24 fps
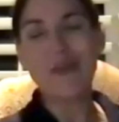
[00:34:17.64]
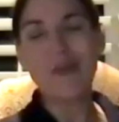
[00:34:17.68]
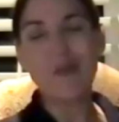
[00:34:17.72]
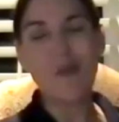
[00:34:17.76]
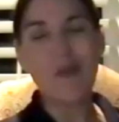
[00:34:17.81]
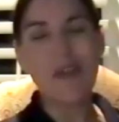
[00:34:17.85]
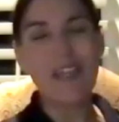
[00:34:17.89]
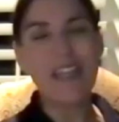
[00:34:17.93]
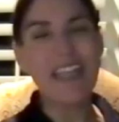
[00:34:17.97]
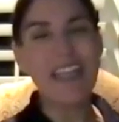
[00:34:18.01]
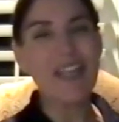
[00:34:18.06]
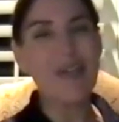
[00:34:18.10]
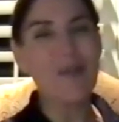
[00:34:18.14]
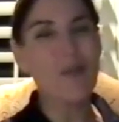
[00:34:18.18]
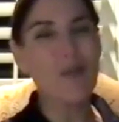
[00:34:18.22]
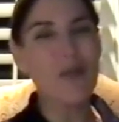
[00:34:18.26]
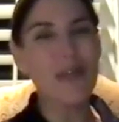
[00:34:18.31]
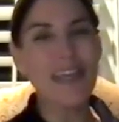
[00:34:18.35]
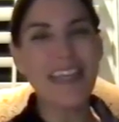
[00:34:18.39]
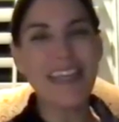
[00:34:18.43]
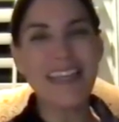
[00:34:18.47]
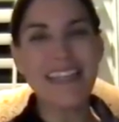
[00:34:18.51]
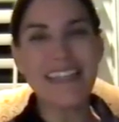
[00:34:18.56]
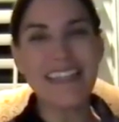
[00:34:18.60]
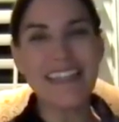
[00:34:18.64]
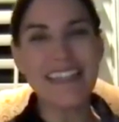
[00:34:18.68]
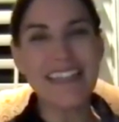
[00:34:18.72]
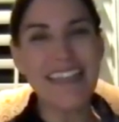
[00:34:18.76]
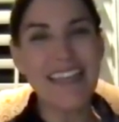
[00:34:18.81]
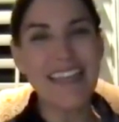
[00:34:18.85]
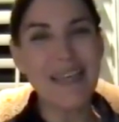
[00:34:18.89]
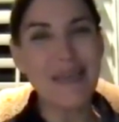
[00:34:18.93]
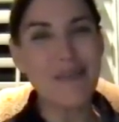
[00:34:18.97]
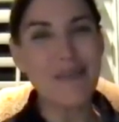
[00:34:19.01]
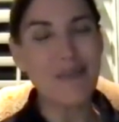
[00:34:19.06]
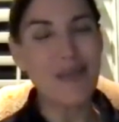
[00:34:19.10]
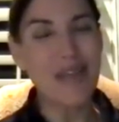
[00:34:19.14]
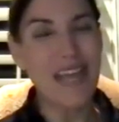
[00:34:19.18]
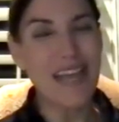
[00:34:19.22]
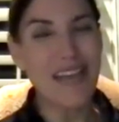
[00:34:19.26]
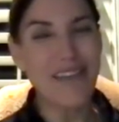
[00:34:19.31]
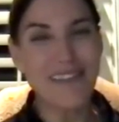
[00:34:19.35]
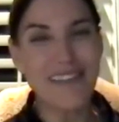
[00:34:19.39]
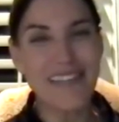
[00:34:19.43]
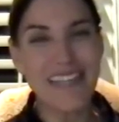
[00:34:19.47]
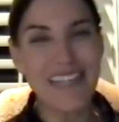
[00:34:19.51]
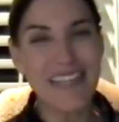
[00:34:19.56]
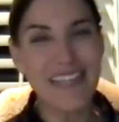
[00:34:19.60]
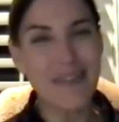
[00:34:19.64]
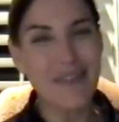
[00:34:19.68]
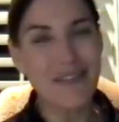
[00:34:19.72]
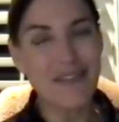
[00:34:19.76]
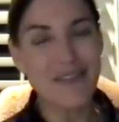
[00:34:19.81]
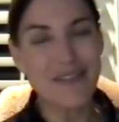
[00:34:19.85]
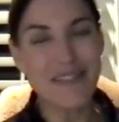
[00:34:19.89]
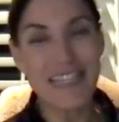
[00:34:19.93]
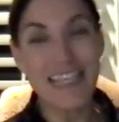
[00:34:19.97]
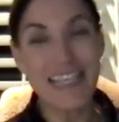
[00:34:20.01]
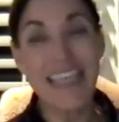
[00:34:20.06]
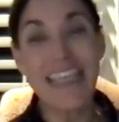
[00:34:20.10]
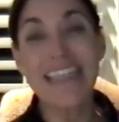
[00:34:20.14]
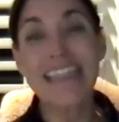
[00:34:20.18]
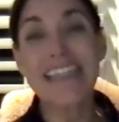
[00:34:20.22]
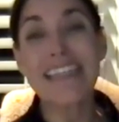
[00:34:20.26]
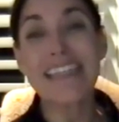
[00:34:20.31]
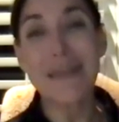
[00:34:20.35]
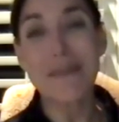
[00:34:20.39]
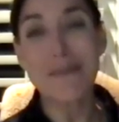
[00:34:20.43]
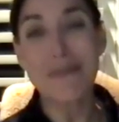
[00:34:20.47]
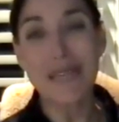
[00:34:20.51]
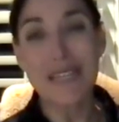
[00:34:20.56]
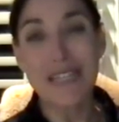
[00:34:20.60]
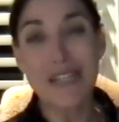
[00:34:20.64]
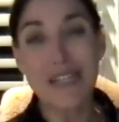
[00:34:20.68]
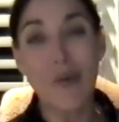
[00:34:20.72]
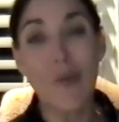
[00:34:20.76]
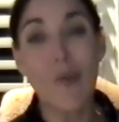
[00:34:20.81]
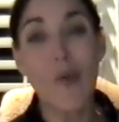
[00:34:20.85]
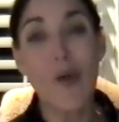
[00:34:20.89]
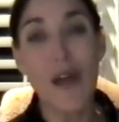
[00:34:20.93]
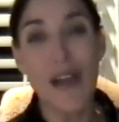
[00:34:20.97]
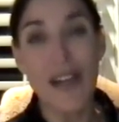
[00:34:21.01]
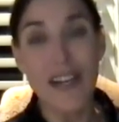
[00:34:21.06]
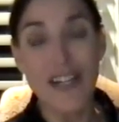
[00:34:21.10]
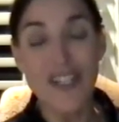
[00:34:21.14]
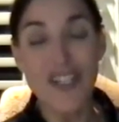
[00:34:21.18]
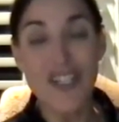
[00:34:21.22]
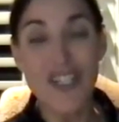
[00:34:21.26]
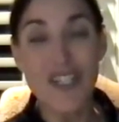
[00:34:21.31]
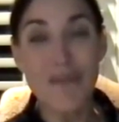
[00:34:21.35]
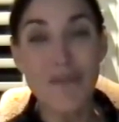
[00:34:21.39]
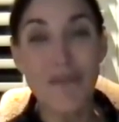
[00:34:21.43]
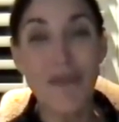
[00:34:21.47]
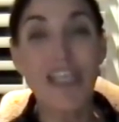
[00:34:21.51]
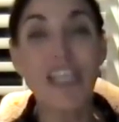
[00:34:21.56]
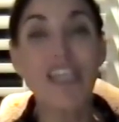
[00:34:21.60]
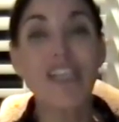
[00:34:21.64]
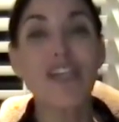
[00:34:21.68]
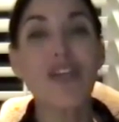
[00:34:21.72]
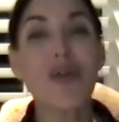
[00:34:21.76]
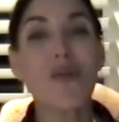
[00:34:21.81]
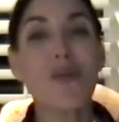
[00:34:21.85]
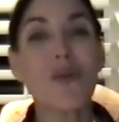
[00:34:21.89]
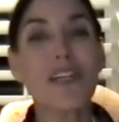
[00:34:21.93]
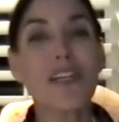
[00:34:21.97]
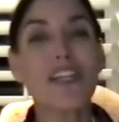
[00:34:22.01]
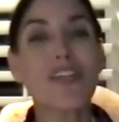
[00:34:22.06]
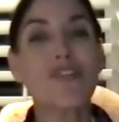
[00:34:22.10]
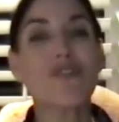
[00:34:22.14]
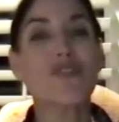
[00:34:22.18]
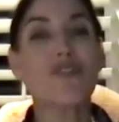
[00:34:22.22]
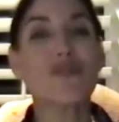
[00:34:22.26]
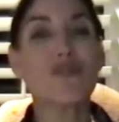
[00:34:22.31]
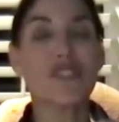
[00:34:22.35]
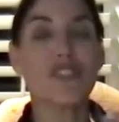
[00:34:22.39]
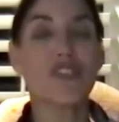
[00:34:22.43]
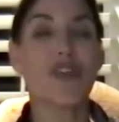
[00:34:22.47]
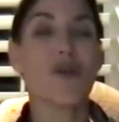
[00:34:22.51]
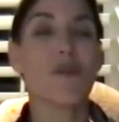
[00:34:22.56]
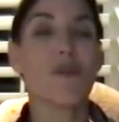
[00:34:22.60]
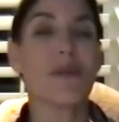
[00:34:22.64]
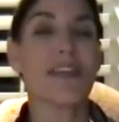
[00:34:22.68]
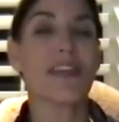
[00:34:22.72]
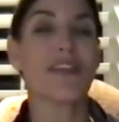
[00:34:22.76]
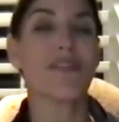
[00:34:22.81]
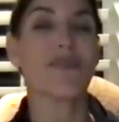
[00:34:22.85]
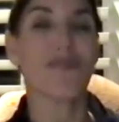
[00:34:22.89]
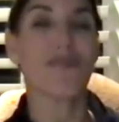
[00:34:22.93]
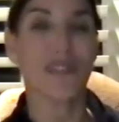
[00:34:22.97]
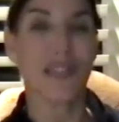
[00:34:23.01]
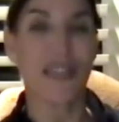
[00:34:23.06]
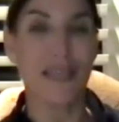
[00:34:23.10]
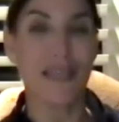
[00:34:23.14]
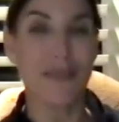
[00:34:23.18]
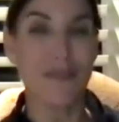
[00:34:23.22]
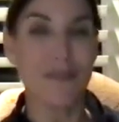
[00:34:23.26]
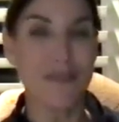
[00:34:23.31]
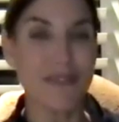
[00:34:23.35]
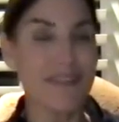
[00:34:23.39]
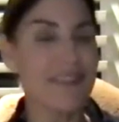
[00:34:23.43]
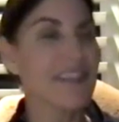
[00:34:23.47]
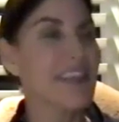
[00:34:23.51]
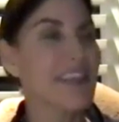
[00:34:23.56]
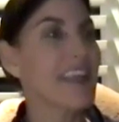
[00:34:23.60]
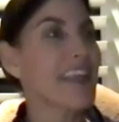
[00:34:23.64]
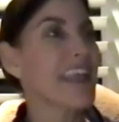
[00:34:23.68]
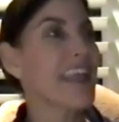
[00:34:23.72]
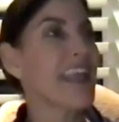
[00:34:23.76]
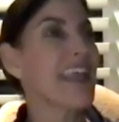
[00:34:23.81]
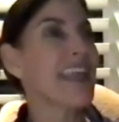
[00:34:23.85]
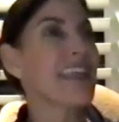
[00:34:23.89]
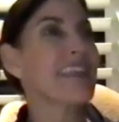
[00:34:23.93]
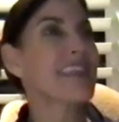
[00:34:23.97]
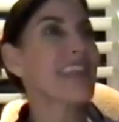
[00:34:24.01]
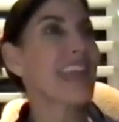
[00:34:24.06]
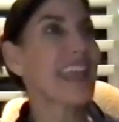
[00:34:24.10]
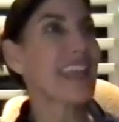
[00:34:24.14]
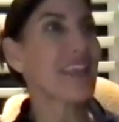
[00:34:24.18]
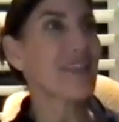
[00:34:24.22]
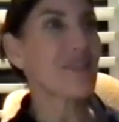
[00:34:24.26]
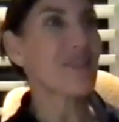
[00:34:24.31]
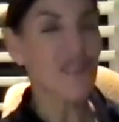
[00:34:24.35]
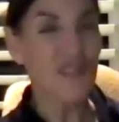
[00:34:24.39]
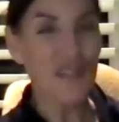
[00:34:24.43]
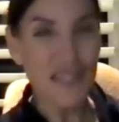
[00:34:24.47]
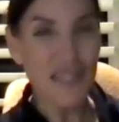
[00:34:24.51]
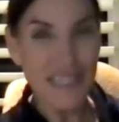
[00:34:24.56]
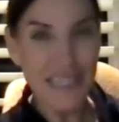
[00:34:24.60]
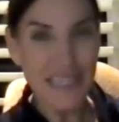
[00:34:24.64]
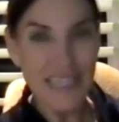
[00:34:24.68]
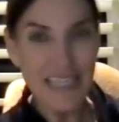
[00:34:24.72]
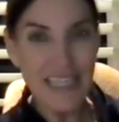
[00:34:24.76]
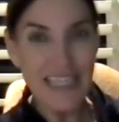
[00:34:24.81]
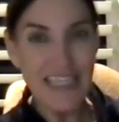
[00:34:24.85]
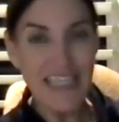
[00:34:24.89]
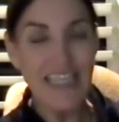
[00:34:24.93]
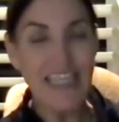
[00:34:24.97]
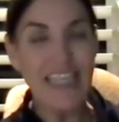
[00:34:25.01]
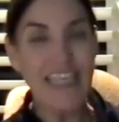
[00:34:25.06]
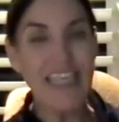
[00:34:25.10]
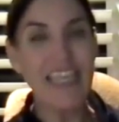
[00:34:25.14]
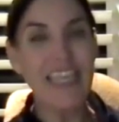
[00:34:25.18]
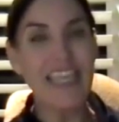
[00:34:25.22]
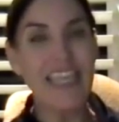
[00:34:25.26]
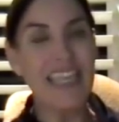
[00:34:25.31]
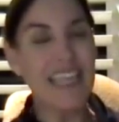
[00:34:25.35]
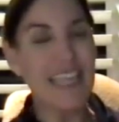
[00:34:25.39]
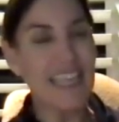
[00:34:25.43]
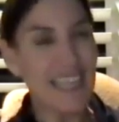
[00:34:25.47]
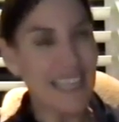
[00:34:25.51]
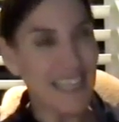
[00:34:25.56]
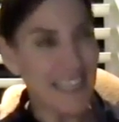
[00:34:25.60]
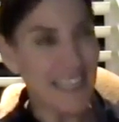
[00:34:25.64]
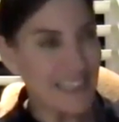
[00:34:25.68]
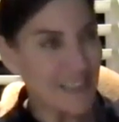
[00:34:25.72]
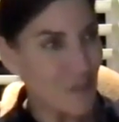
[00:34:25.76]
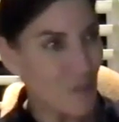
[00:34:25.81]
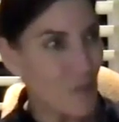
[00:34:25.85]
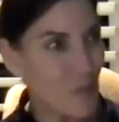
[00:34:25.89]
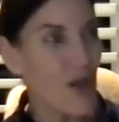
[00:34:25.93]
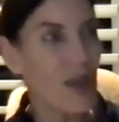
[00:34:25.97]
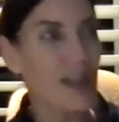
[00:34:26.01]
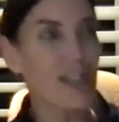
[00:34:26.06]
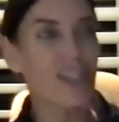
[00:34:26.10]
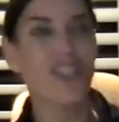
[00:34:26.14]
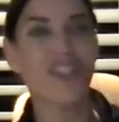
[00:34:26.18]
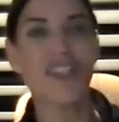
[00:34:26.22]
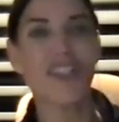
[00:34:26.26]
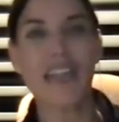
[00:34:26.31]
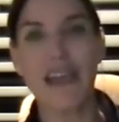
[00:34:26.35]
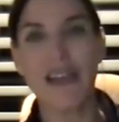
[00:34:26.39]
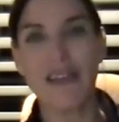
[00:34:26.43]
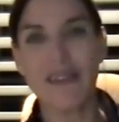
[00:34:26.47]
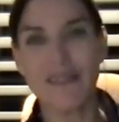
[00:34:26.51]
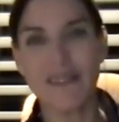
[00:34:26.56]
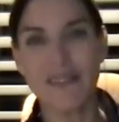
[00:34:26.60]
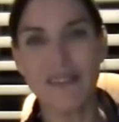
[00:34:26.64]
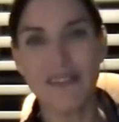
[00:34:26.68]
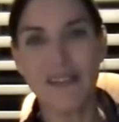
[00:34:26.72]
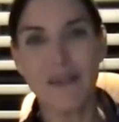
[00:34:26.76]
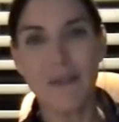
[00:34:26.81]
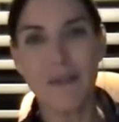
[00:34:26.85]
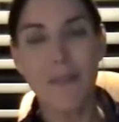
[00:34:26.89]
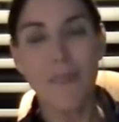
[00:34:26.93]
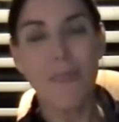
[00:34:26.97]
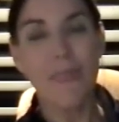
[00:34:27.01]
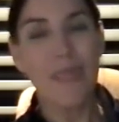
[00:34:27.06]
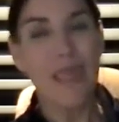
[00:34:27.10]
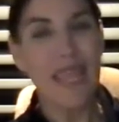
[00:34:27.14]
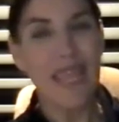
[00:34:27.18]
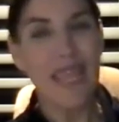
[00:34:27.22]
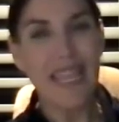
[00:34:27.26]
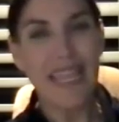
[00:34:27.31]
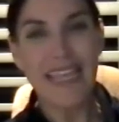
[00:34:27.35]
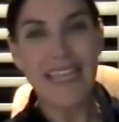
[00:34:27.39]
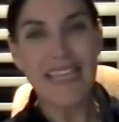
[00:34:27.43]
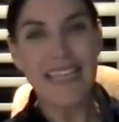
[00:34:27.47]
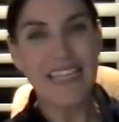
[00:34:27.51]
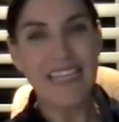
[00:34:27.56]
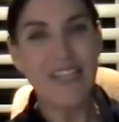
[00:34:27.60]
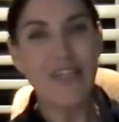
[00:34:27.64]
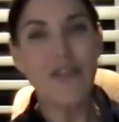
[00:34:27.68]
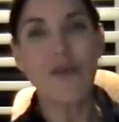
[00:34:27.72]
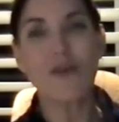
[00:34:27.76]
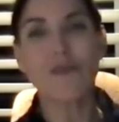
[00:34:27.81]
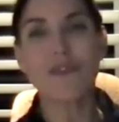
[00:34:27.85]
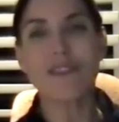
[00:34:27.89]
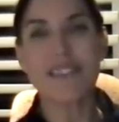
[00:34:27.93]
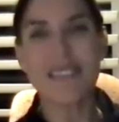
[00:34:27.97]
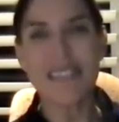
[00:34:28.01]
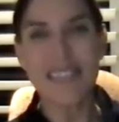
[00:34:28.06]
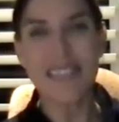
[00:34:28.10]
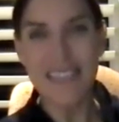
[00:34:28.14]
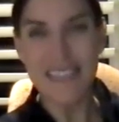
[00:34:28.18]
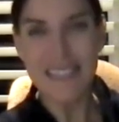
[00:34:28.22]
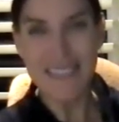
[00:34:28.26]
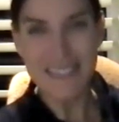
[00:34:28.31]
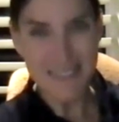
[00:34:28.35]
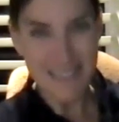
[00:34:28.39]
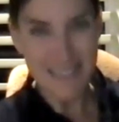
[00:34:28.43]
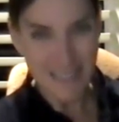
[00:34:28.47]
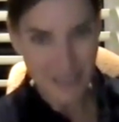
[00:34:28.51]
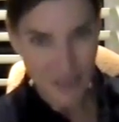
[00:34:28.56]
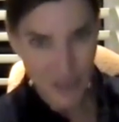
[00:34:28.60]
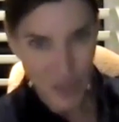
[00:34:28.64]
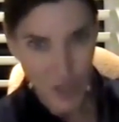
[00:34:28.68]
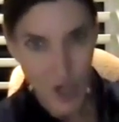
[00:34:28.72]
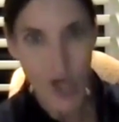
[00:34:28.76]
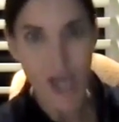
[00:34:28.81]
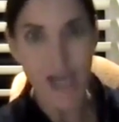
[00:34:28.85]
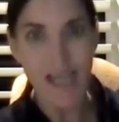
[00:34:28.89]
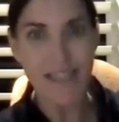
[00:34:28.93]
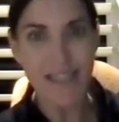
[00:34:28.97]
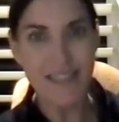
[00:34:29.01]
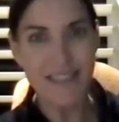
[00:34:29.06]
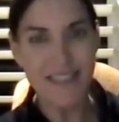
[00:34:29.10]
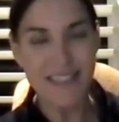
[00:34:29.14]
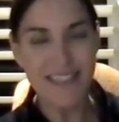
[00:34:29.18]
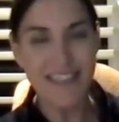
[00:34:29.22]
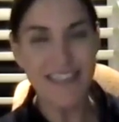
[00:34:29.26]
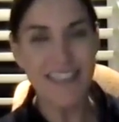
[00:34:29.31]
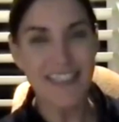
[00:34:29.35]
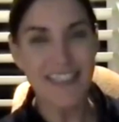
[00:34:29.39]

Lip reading: we ended up ended up being a wash. But when you do so many flips, thankfully it gets washed out and you don't see it as a loss.